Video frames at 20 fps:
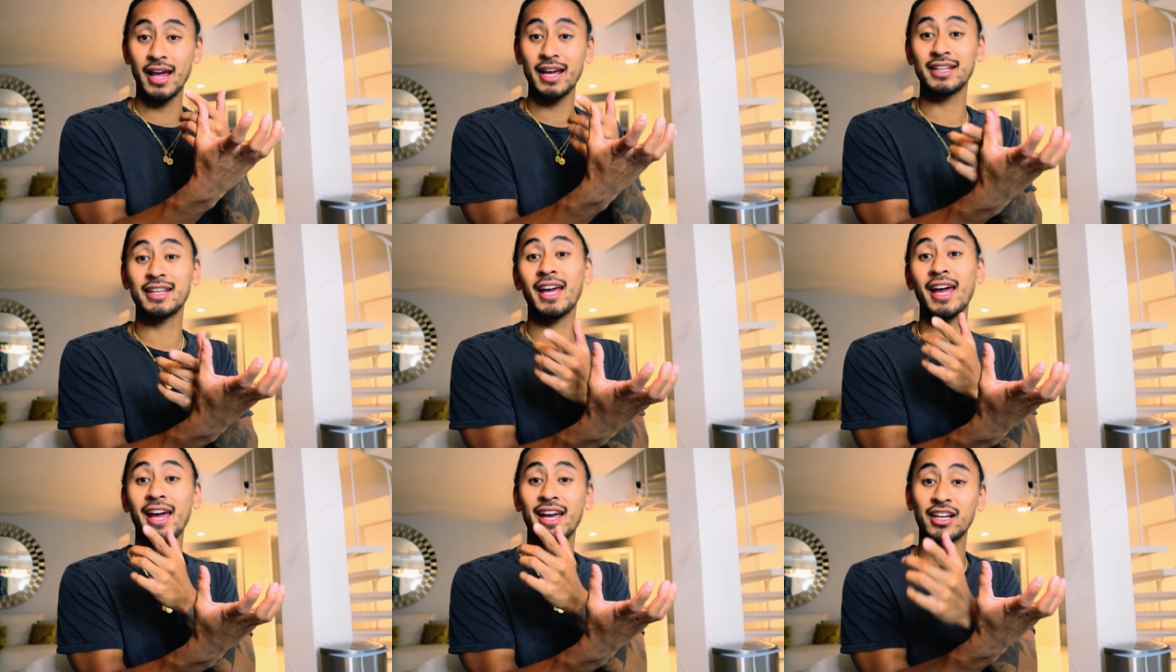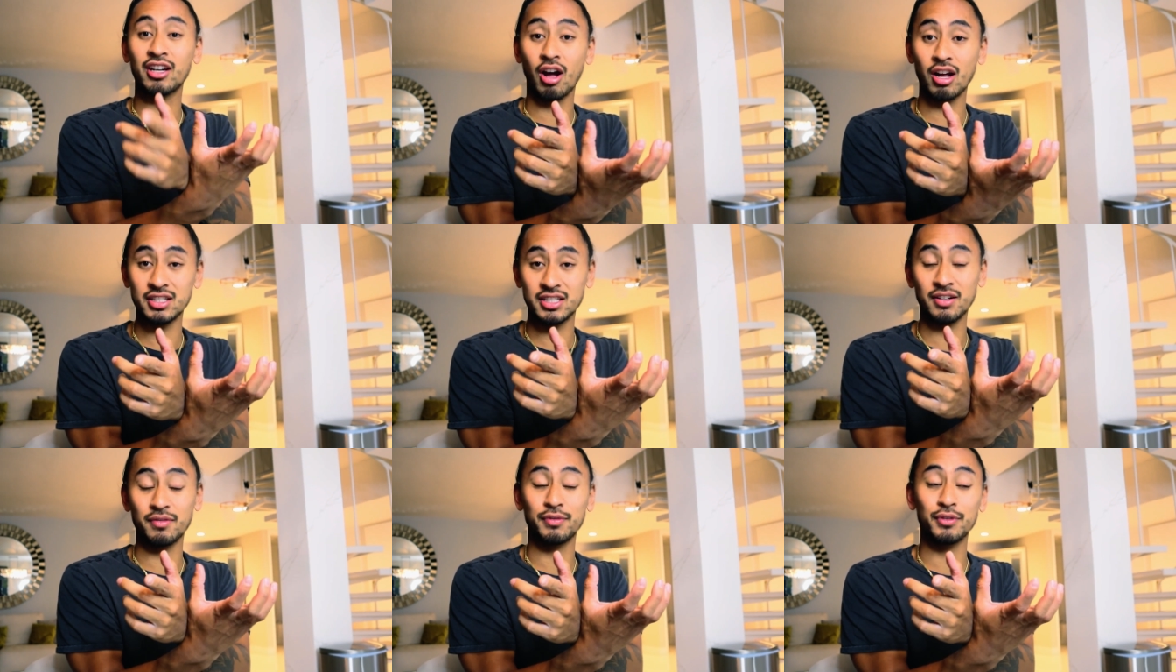AKA
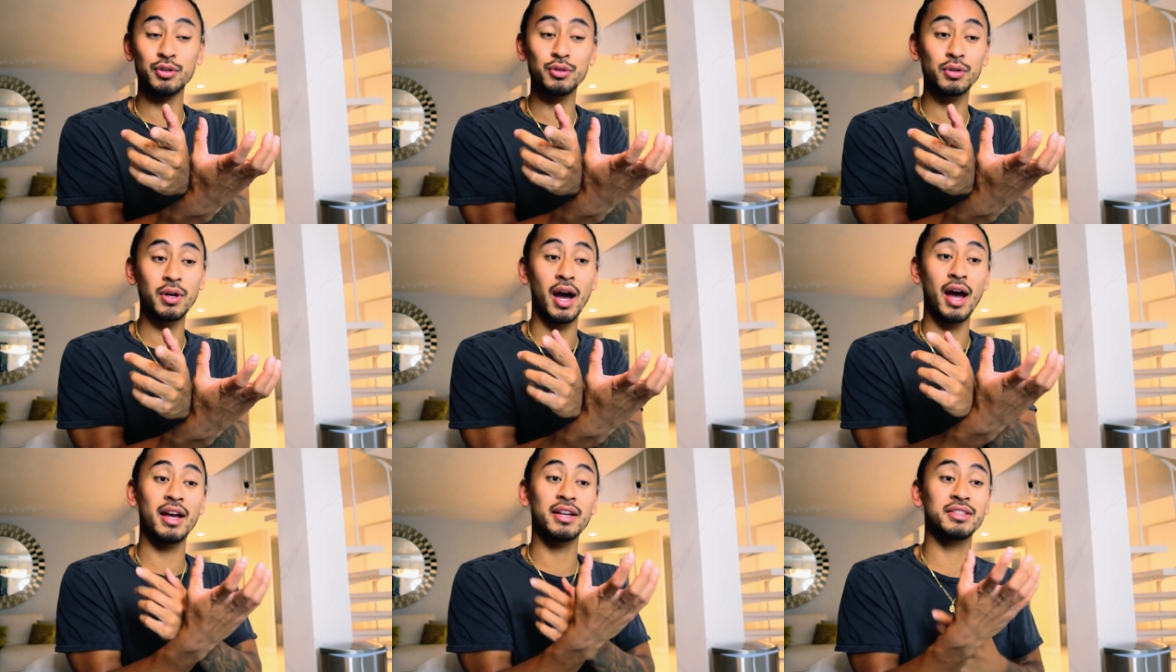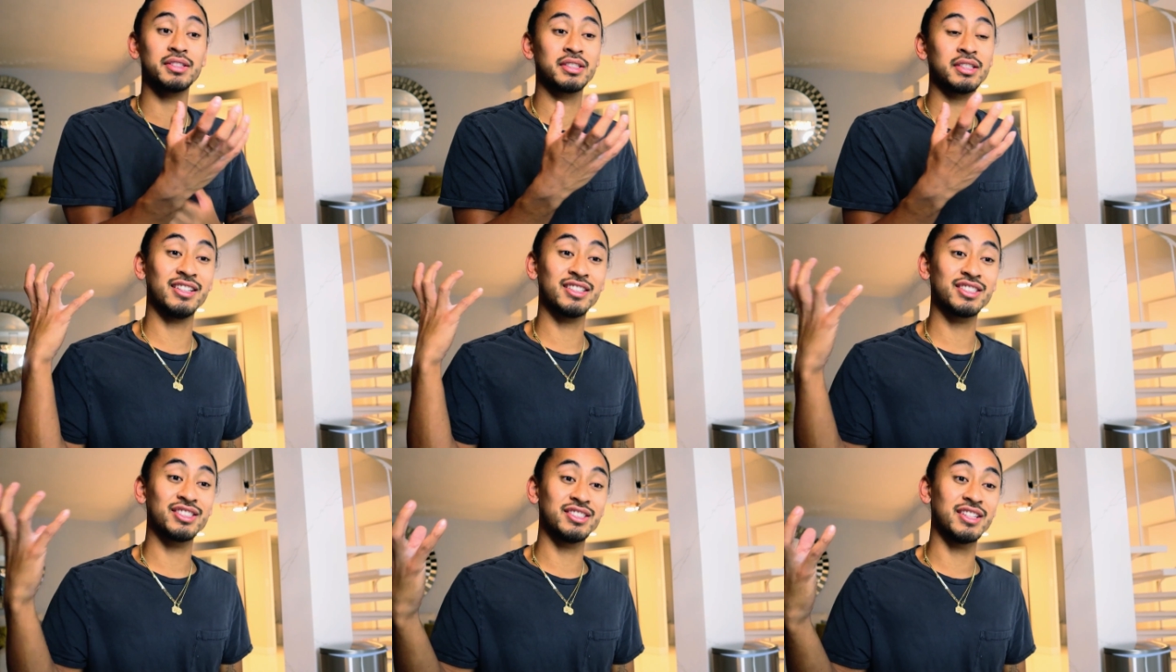content for you guys,
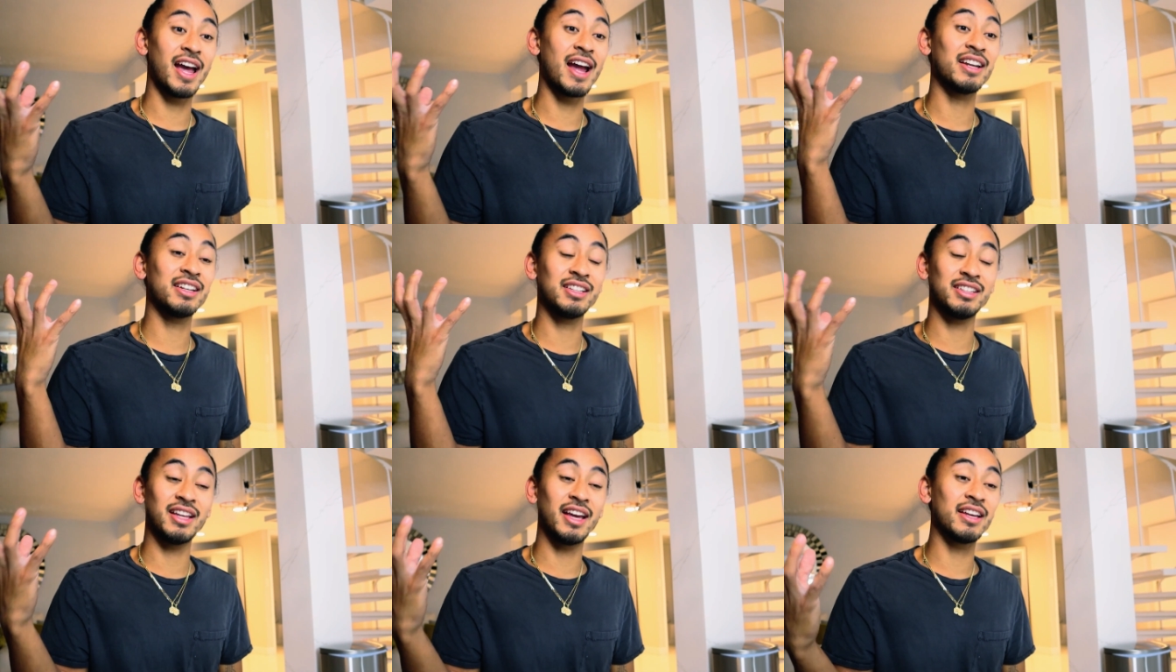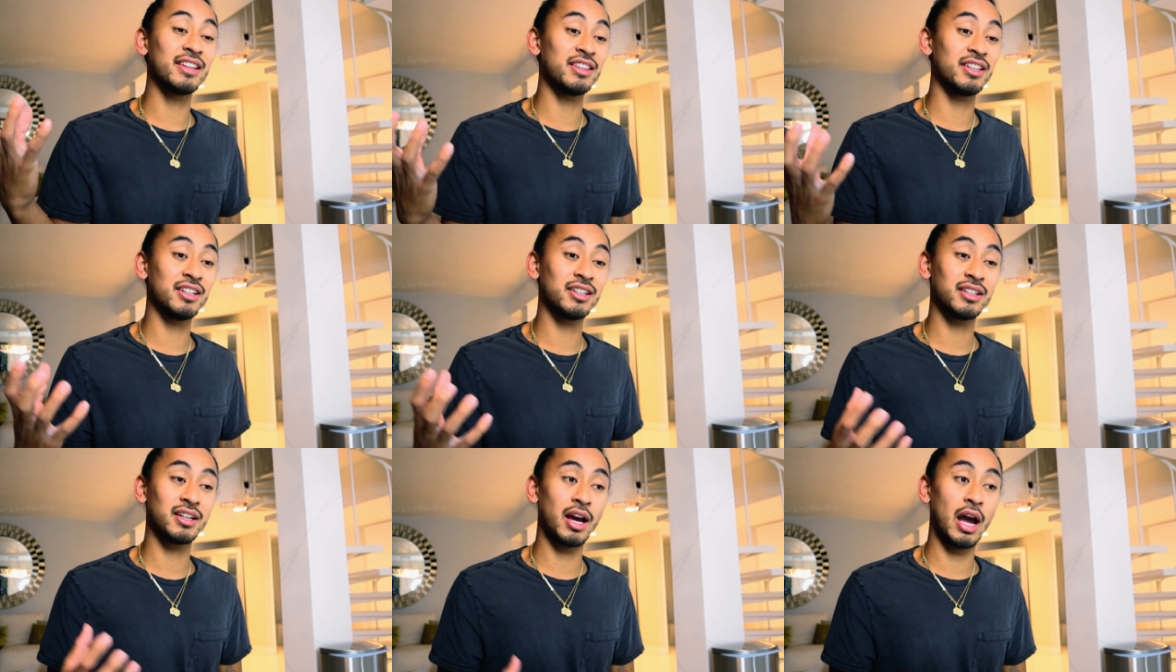this 90 day
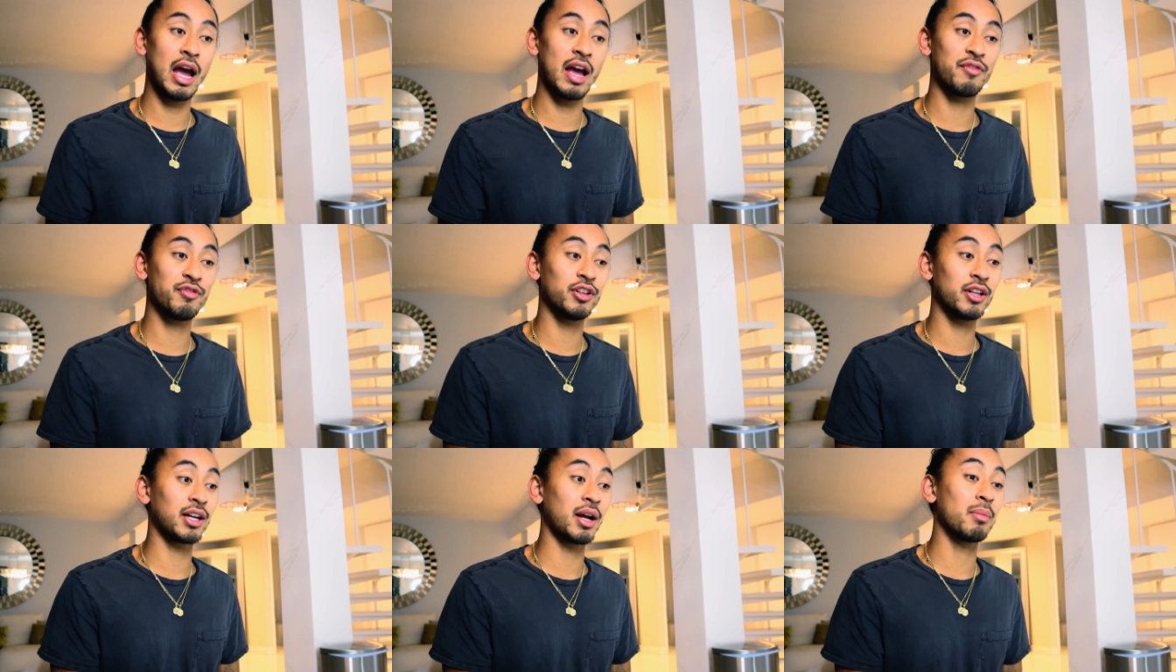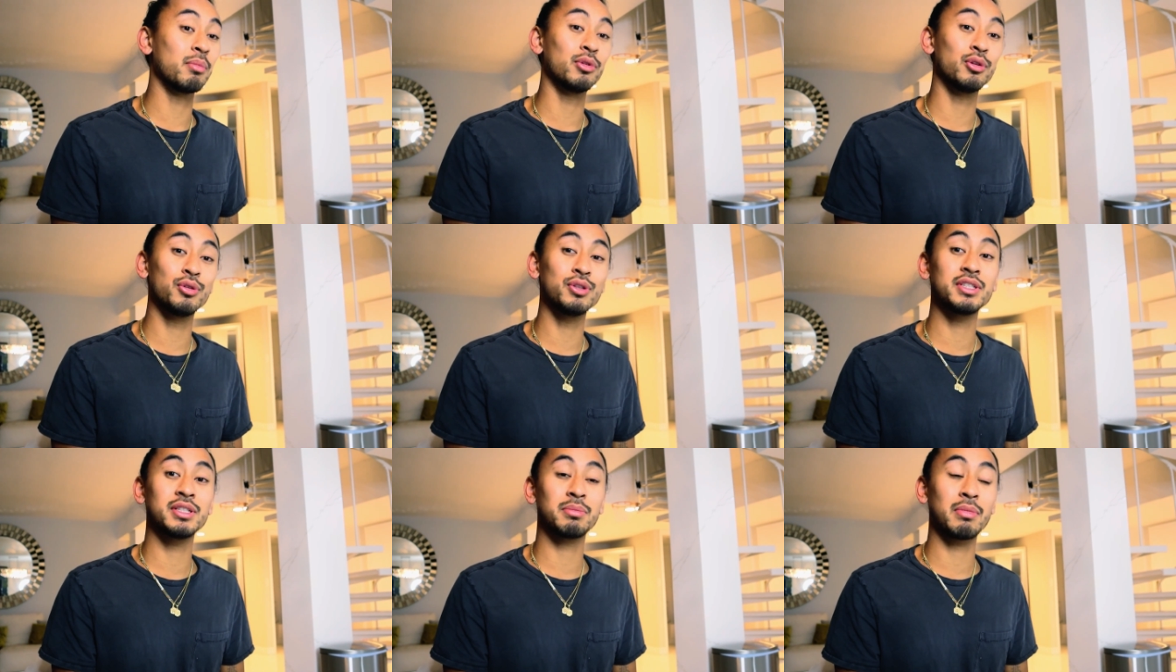thing, I feel like I'm
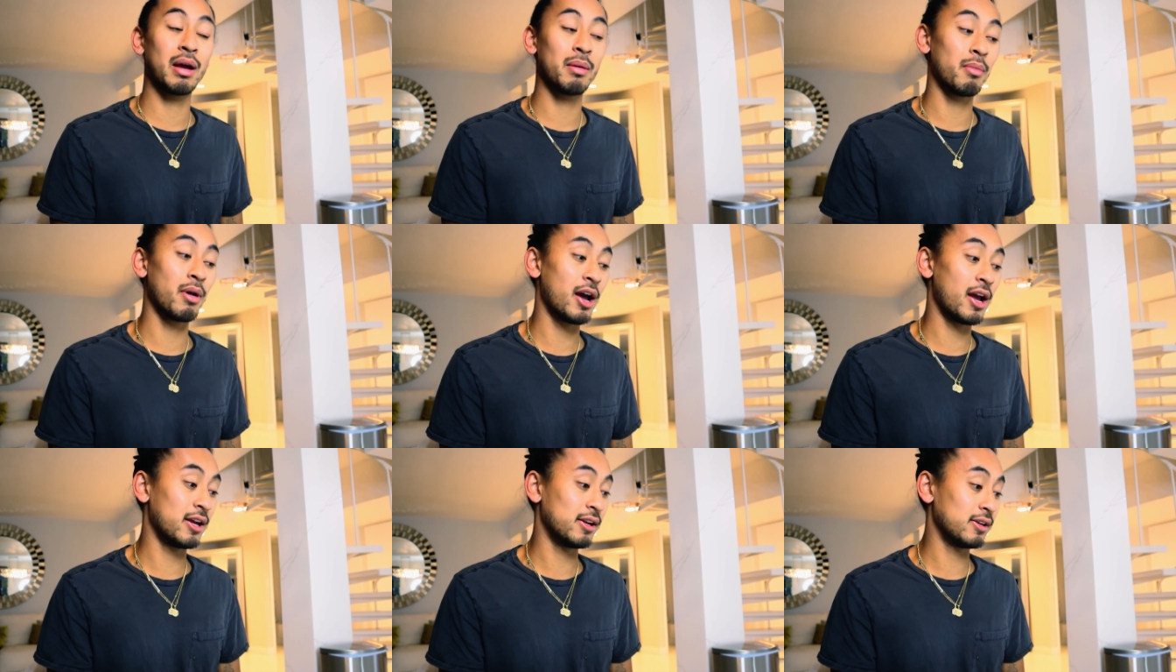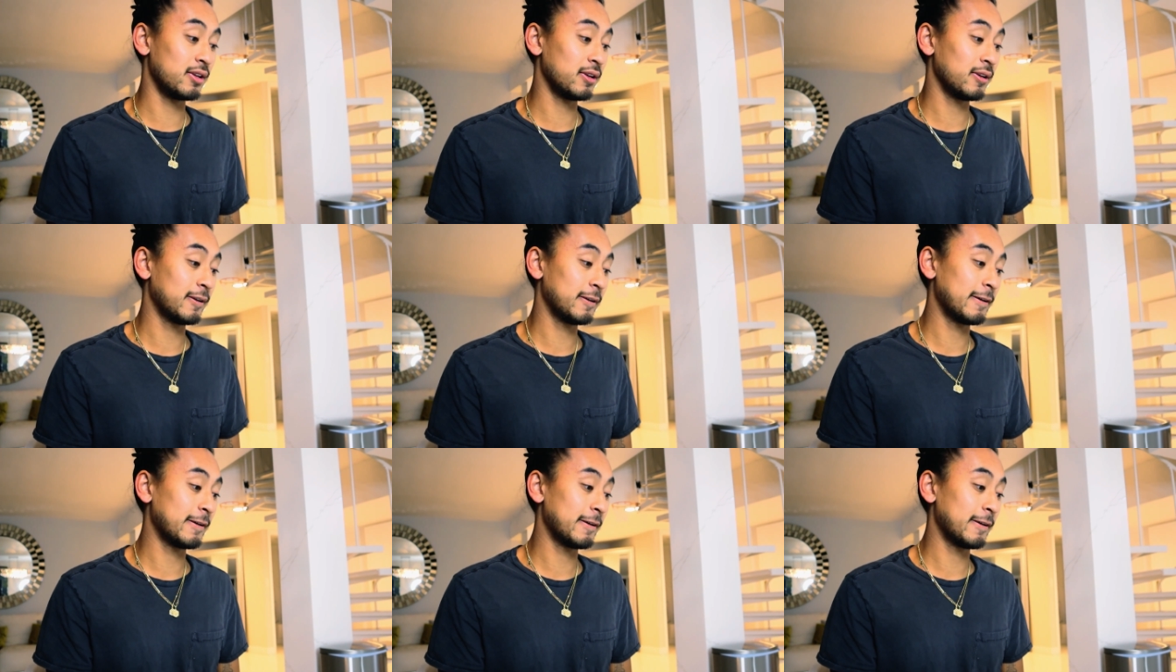losing my mind.